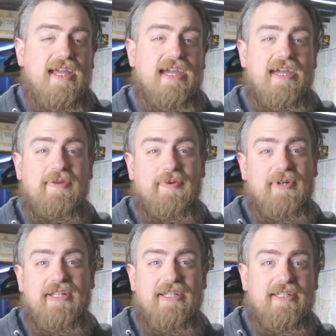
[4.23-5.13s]
and
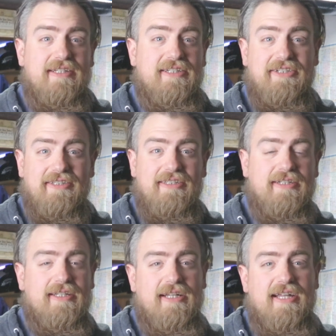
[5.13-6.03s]
we're gonna get a good
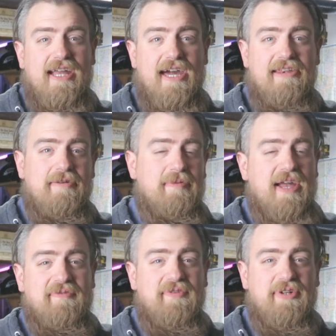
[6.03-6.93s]
look at them
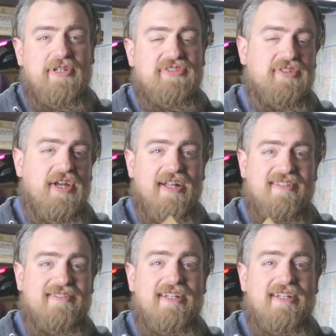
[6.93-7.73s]
after they're installed,